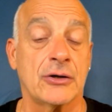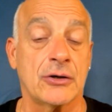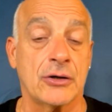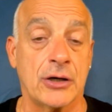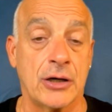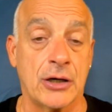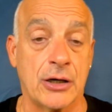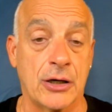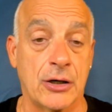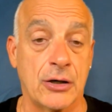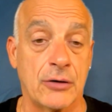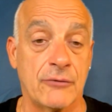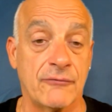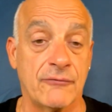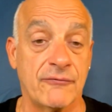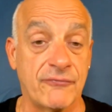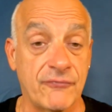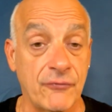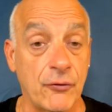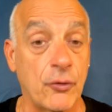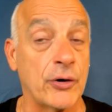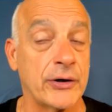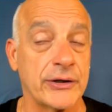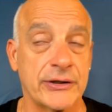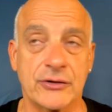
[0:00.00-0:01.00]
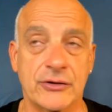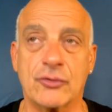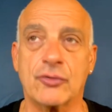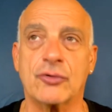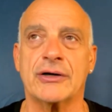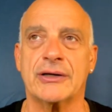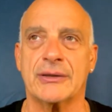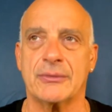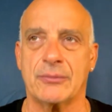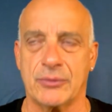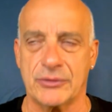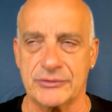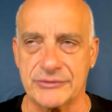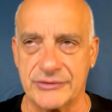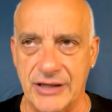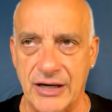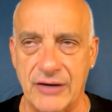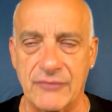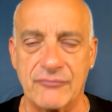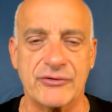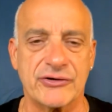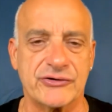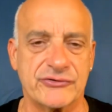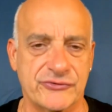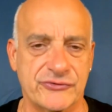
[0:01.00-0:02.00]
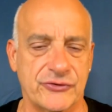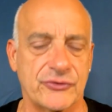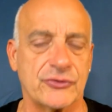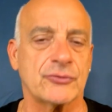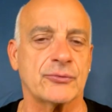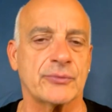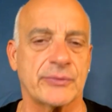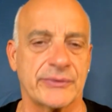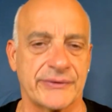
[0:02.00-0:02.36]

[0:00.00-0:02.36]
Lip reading: void, or it will not return